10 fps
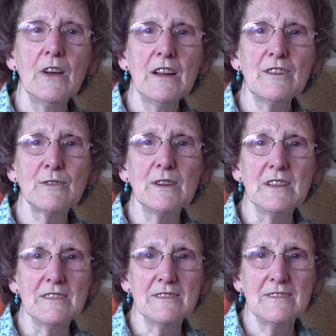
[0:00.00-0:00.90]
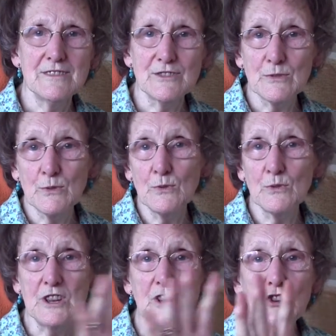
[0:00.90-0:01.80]
When I got in, this whole
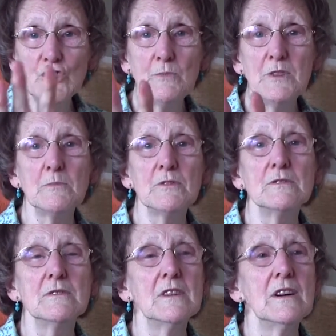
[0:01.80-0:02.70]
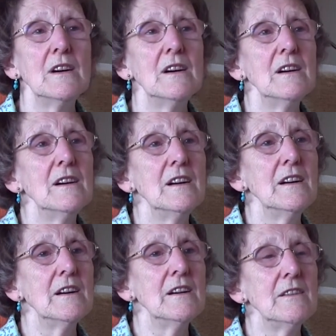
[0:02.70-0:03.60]
range of people
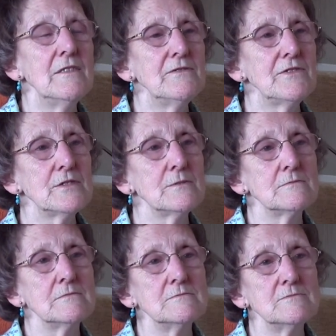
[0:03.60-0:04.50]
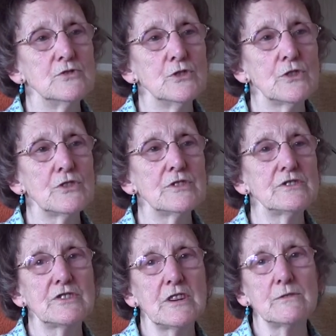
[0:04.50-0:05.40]
uh, from north
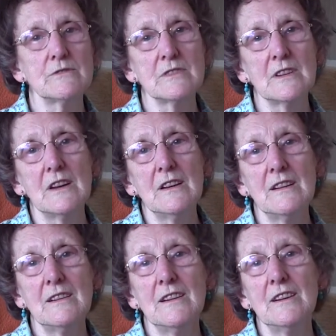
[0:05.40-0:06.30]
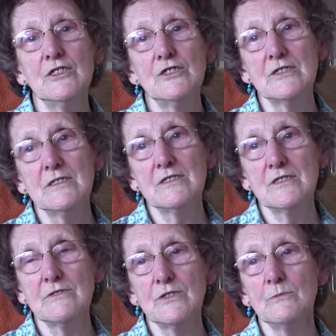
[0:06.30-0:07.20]
and south uh, in to
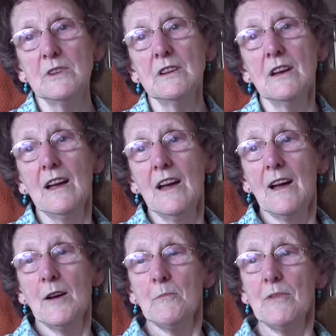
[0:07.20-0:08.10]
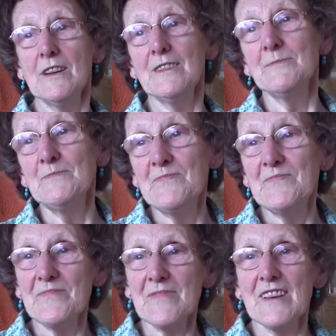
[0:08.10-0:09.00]
interview me. But
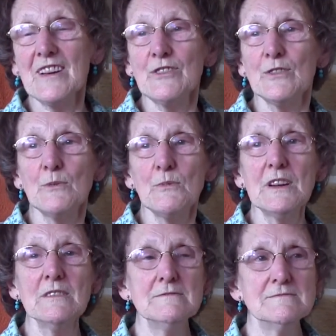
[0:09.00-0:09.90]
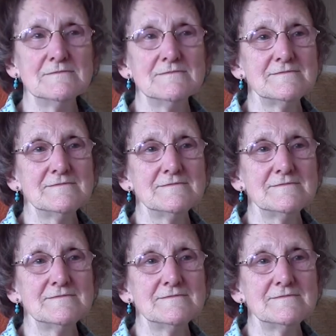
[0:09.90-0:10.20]
I thought, well,